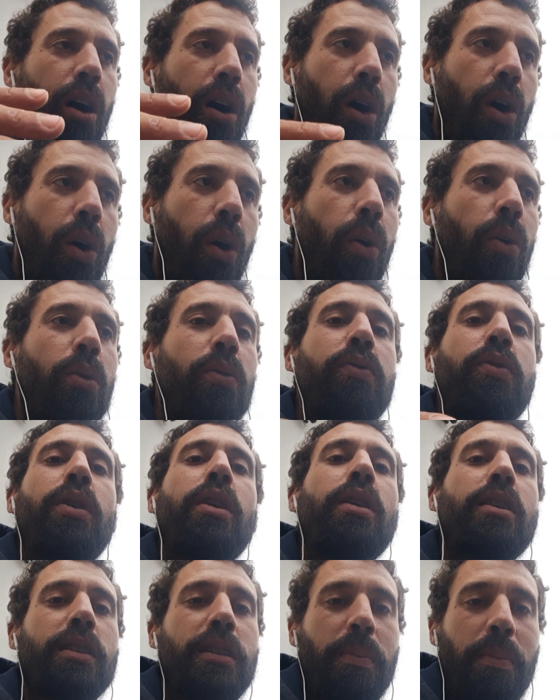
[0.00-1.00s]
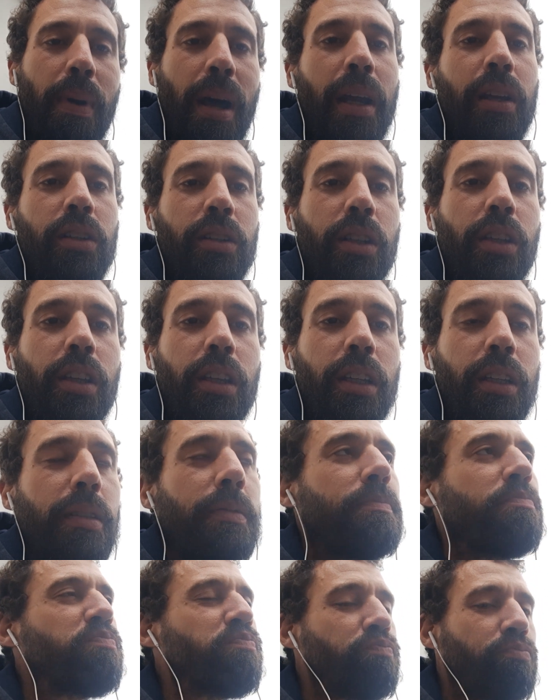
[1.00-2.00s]
over the minor key
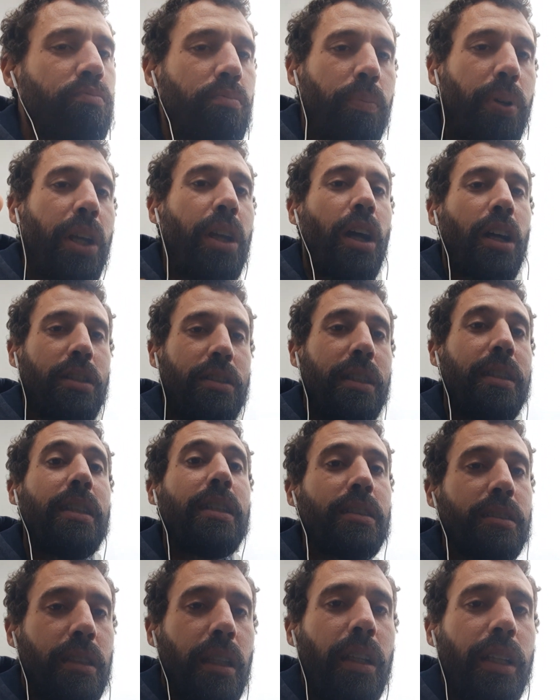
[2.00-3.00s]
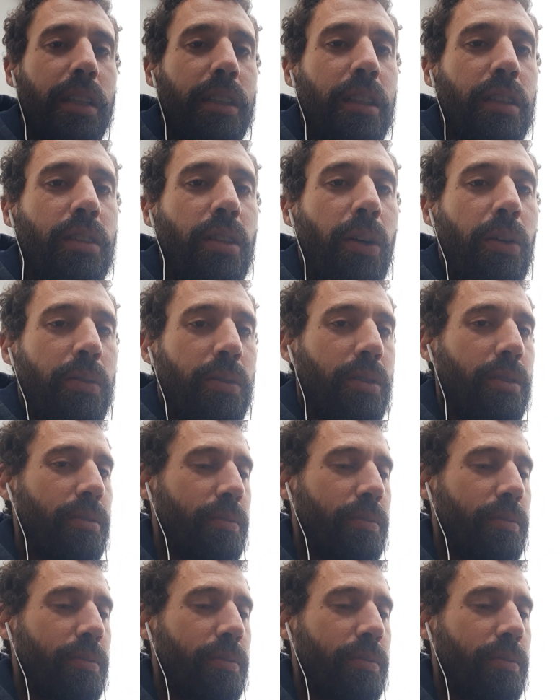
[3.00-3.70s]
because it is the leading tone.